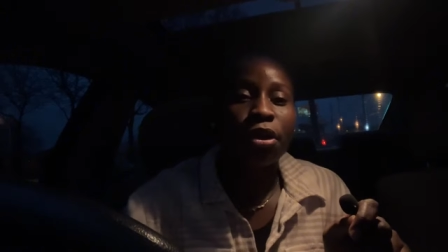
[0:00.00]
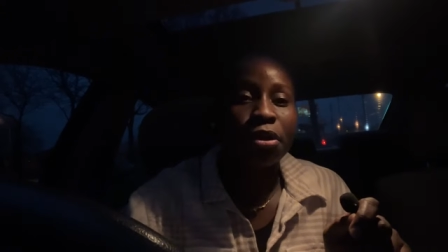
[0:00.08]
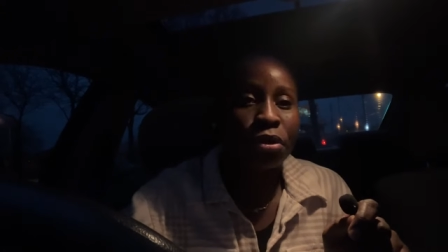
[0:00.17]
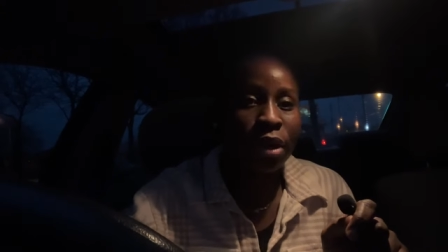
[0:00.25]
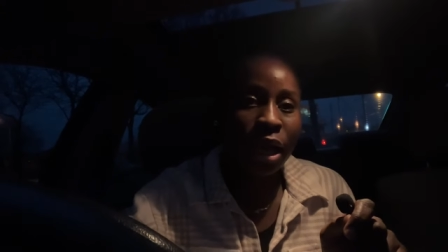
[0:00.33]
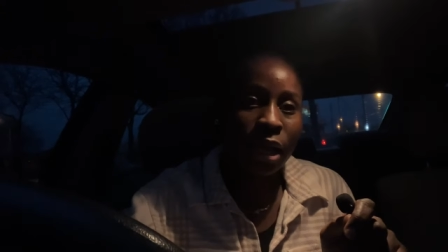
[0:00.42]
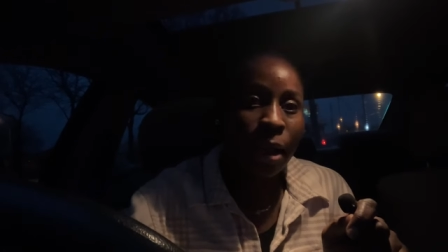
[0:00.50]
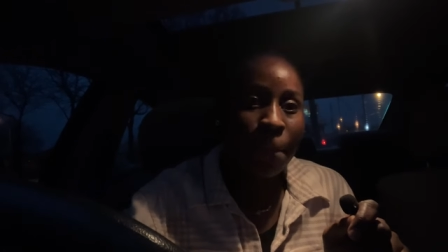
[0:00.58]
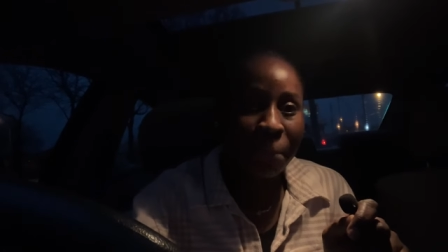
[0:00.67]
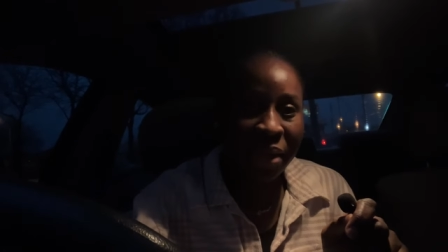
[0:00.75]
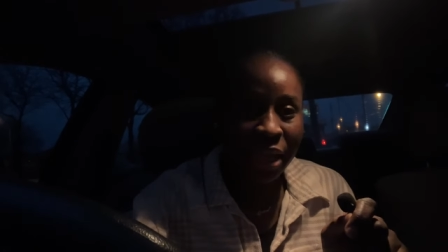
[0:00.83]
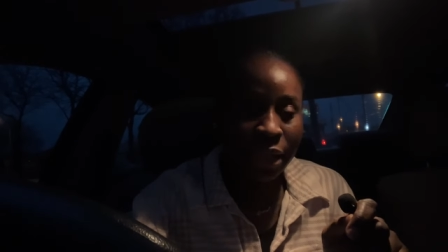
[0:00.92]
so that I can
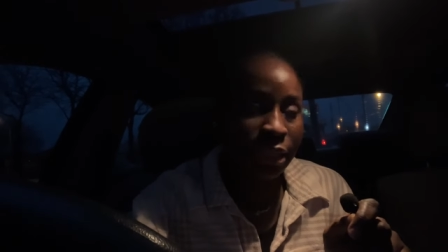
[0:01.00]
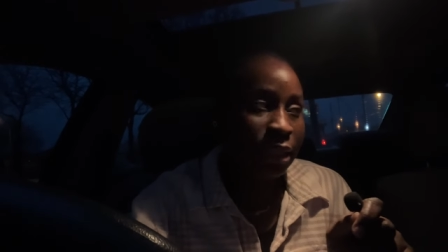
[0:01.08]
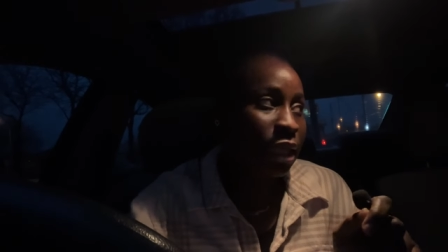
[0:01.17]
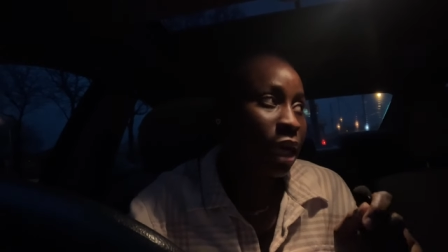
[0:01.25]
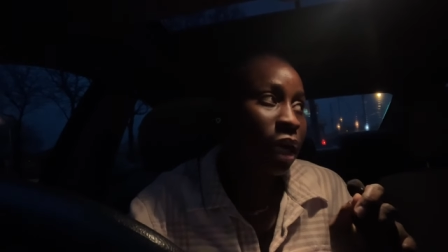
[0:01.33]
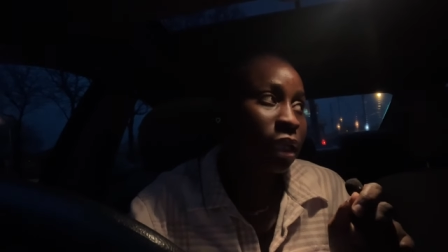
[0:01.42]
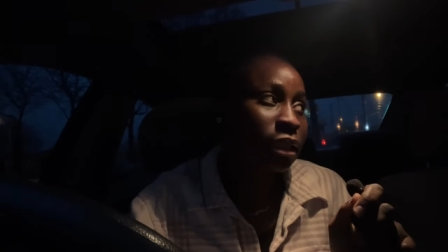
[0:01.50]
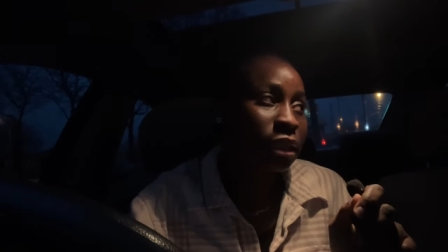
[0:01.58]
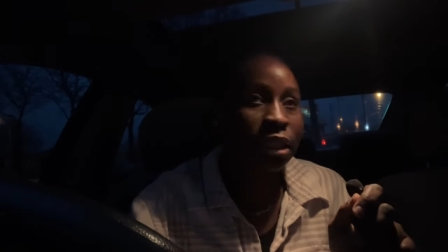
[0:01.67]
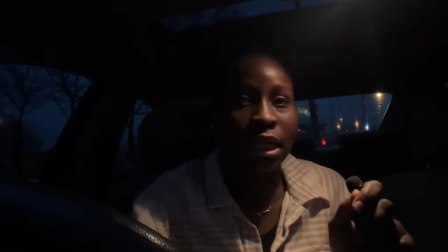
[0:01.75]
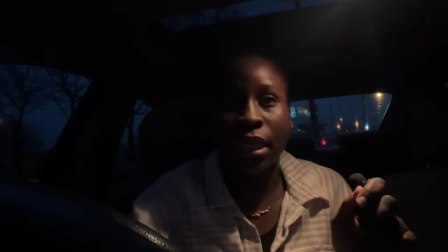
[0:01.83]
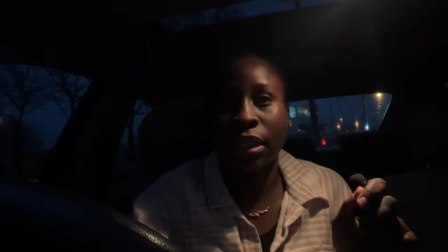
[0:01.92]
paint and
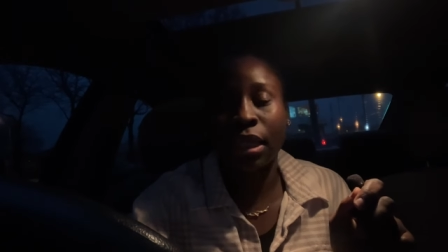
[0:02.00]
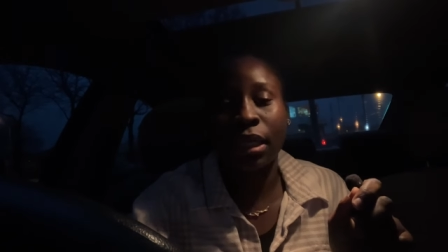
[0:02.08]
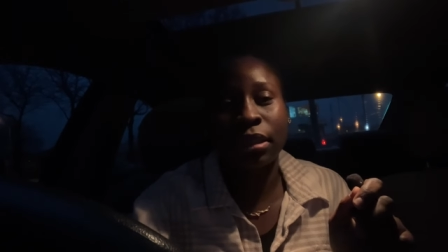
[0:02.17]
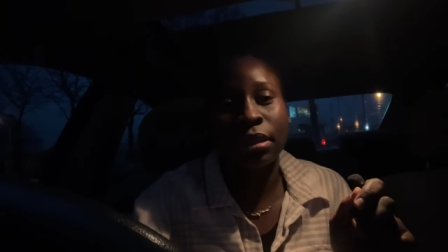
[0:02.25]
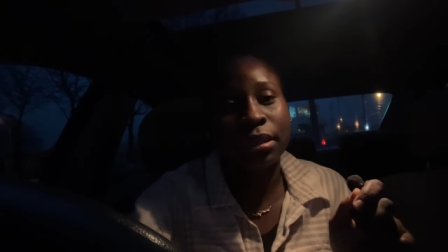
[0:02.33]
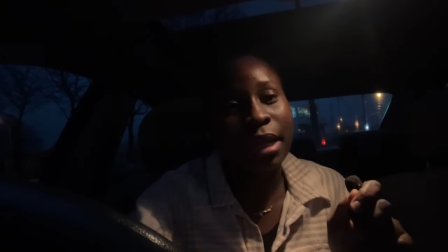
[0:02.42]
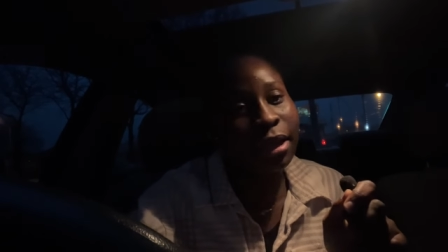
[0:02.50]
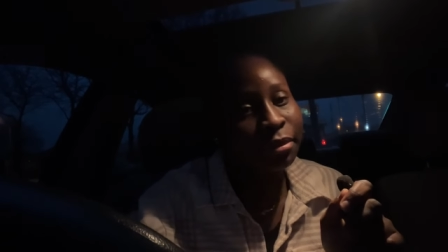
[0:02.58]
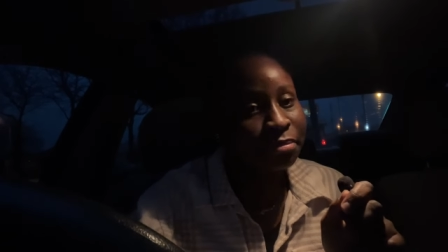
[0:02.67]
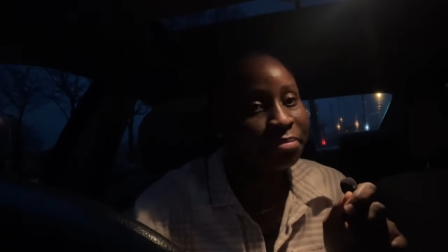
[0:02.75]
this night and yeah.